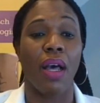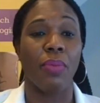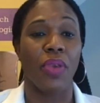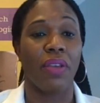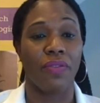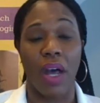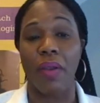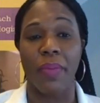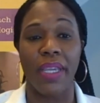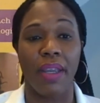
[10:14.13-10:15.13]
You can
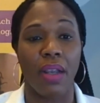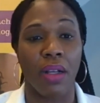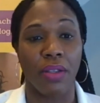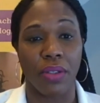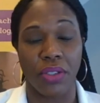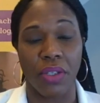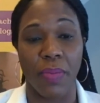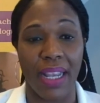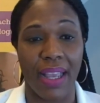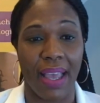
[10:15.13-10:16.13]
follow me on all social
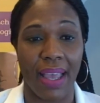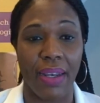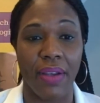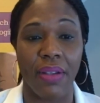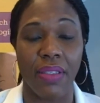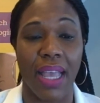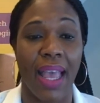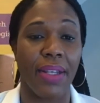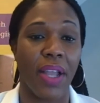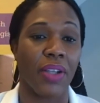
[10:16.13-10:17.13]
media handles
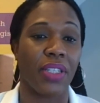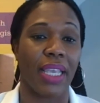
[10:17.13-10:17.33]
at Dr.